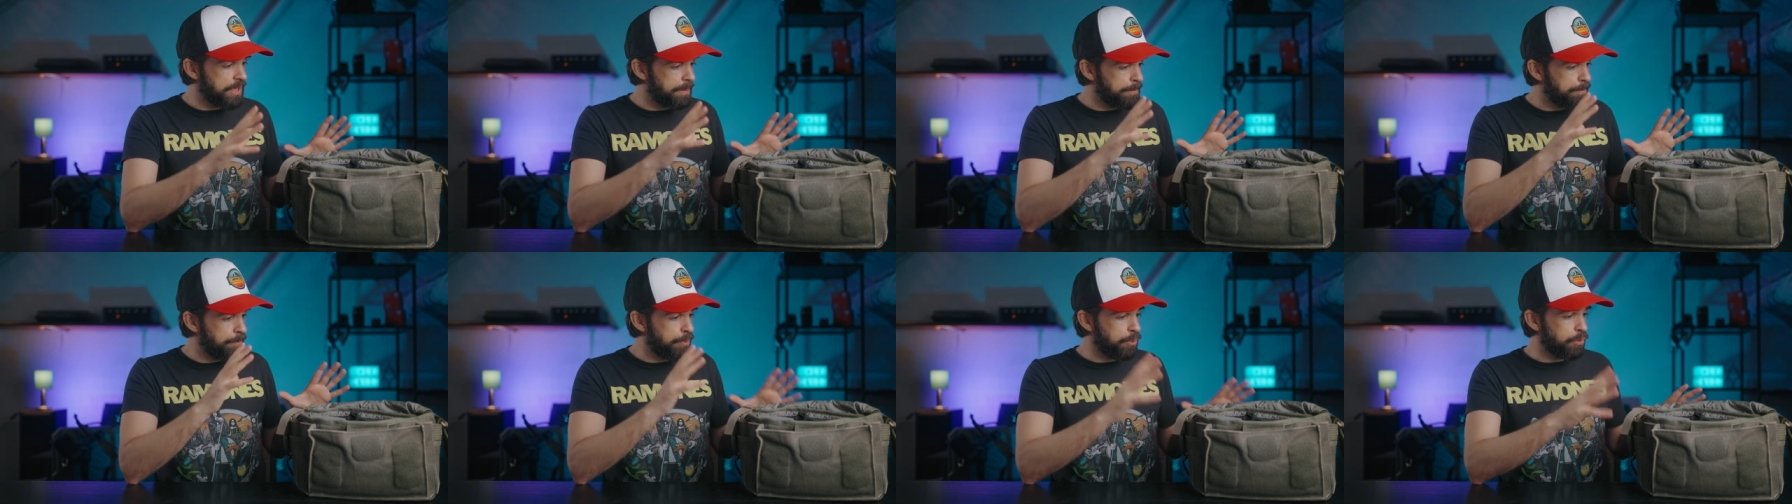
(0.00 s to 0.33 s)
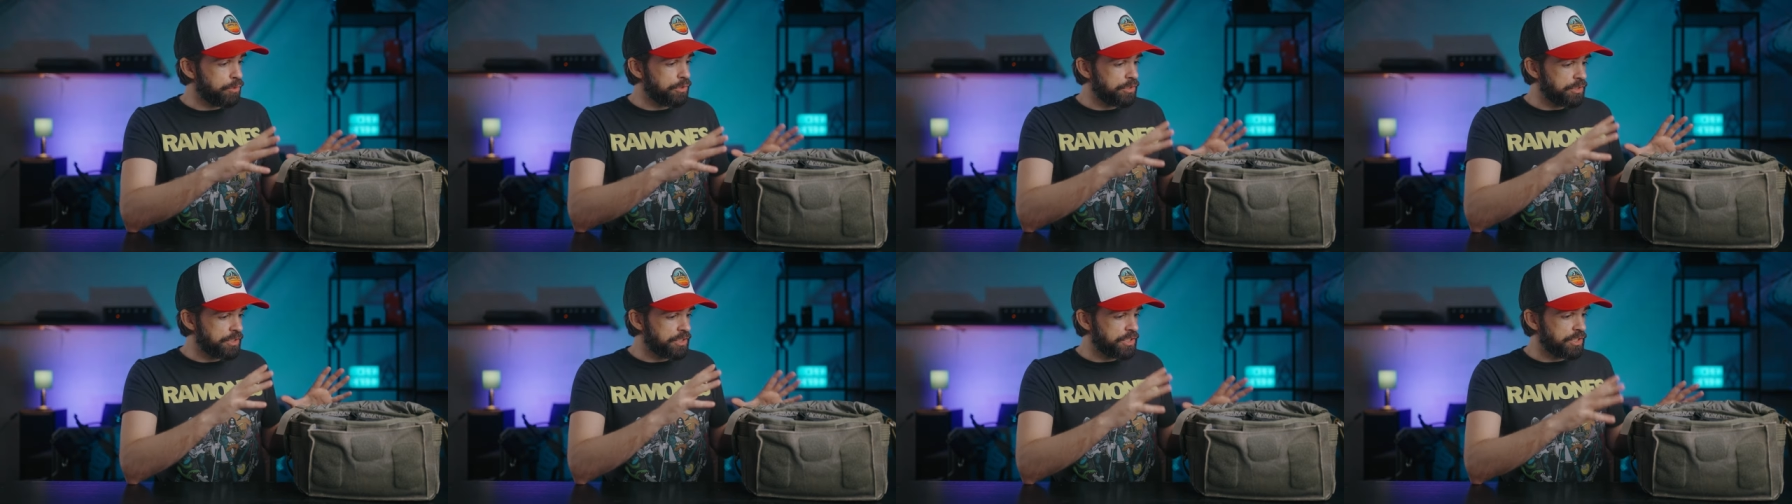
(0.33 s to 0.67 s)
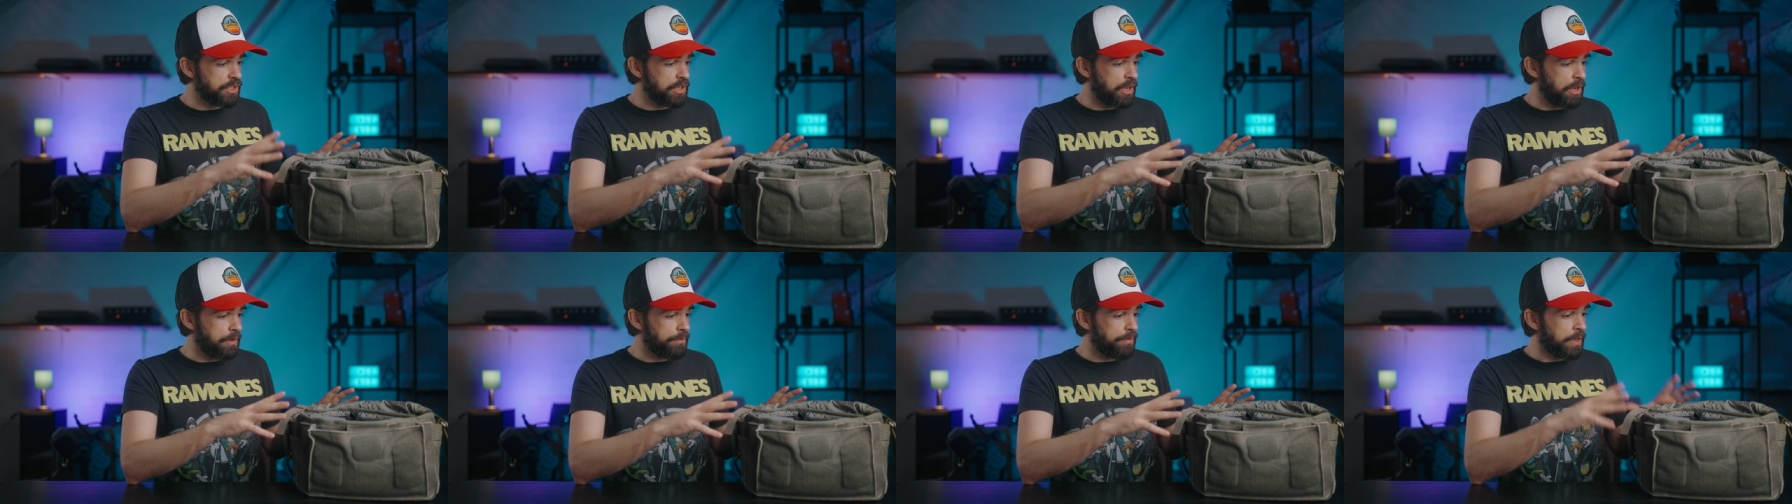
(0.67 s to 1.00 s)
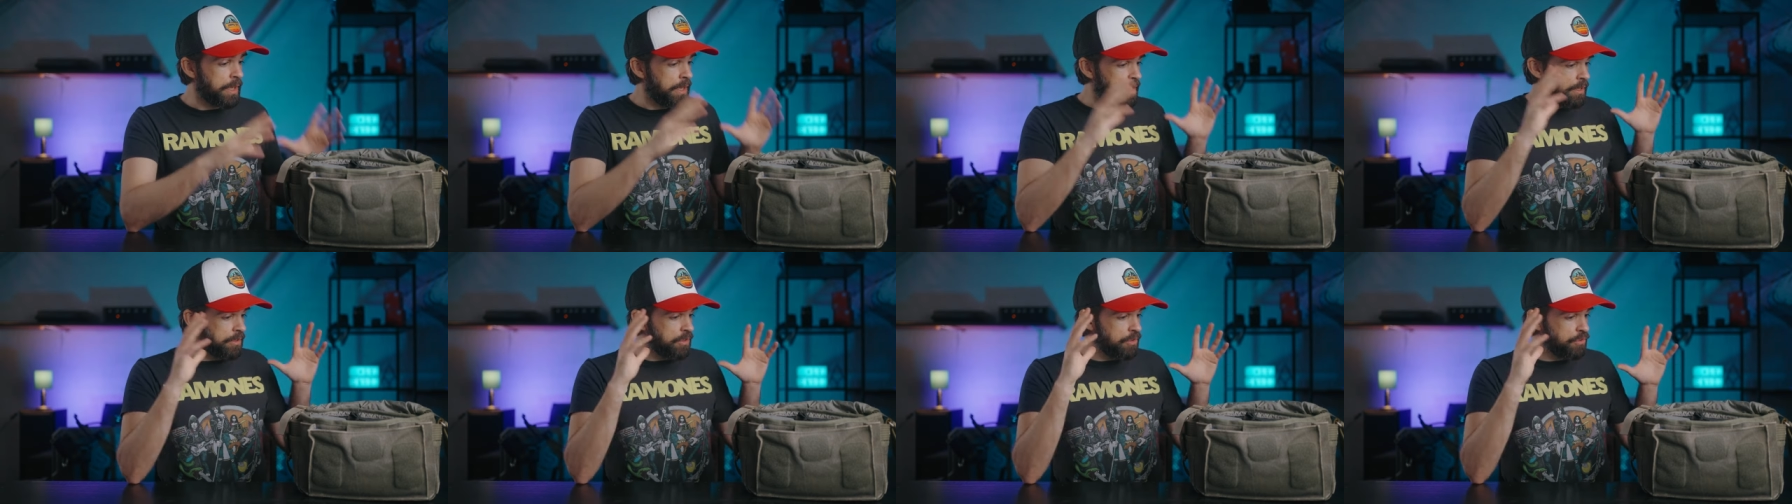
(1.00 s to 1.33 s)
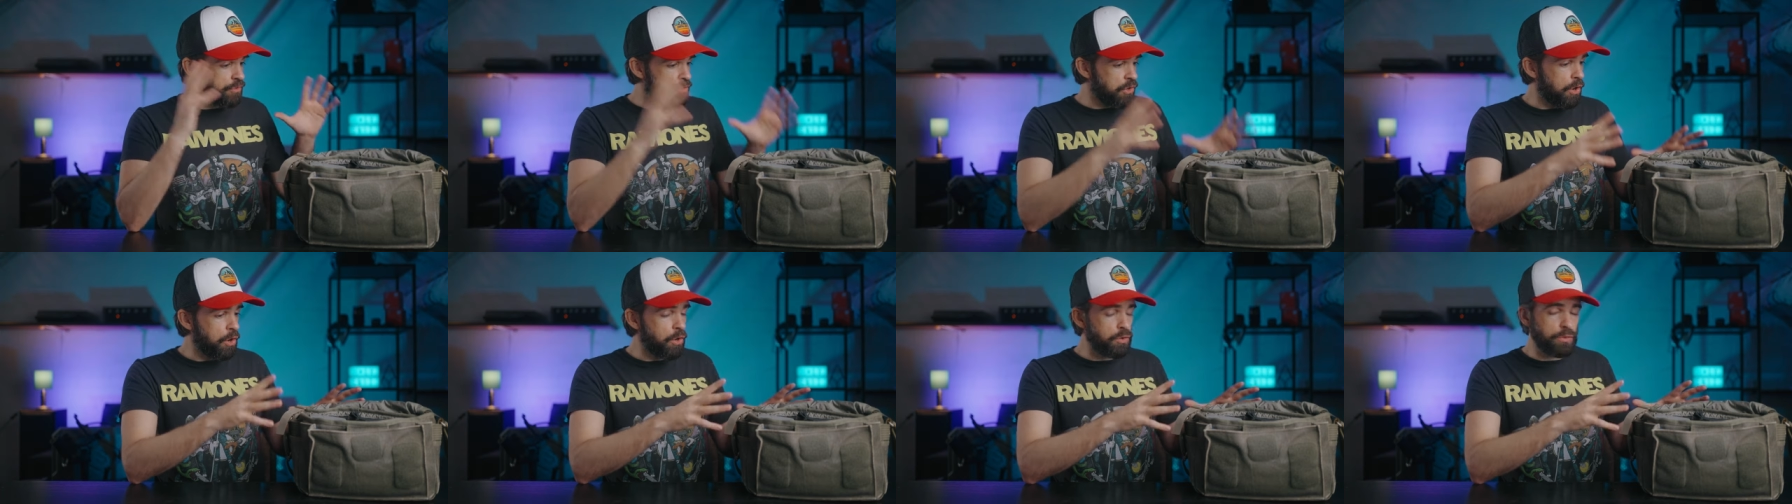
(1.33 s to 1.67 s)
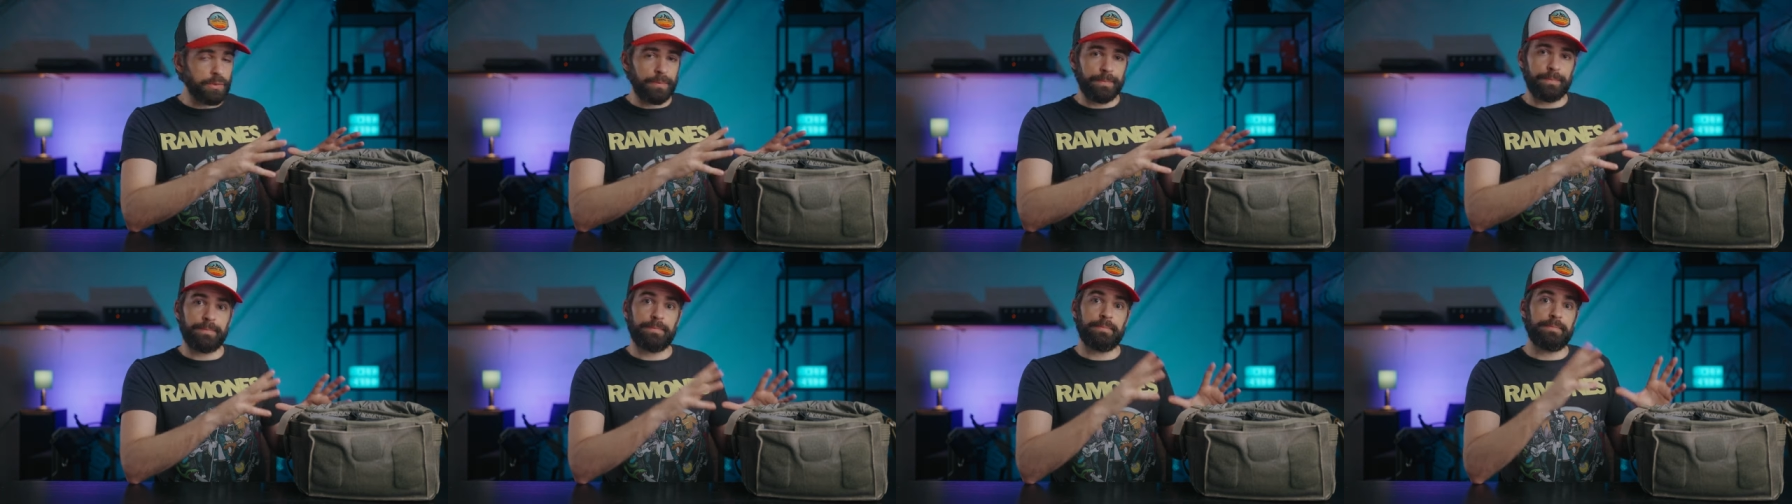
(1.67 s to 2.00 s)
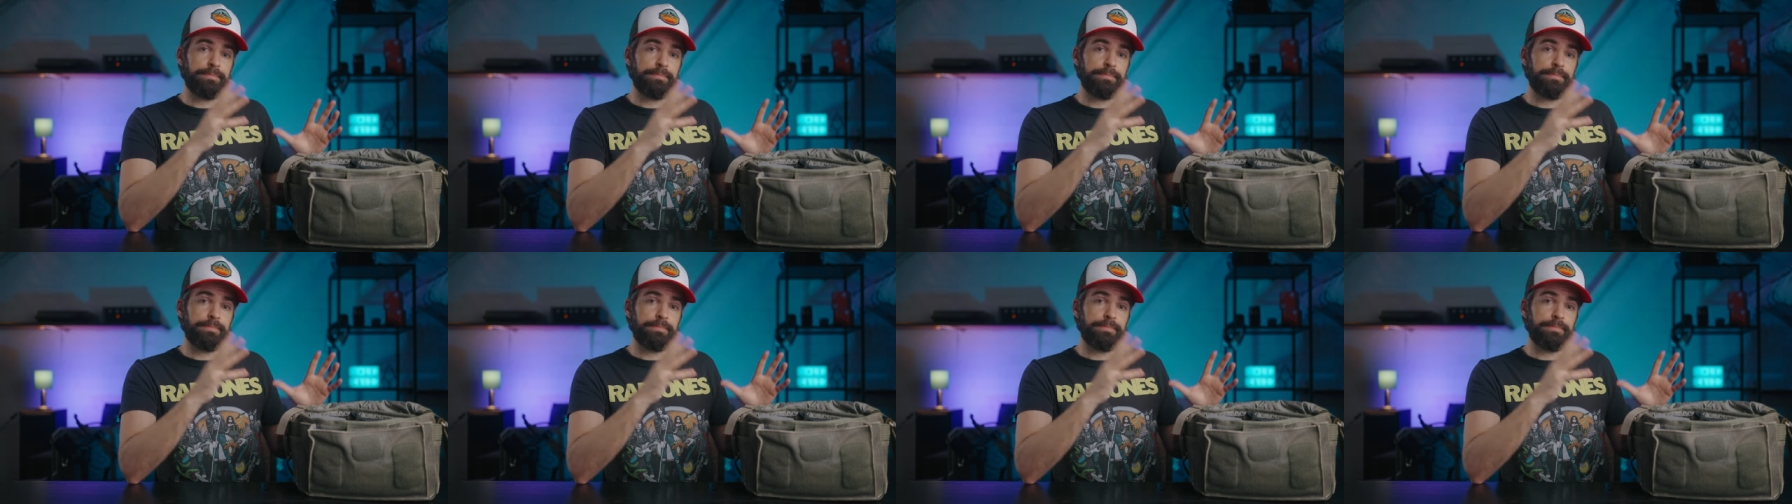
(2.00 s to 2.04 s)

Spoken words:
important stuff. The drone,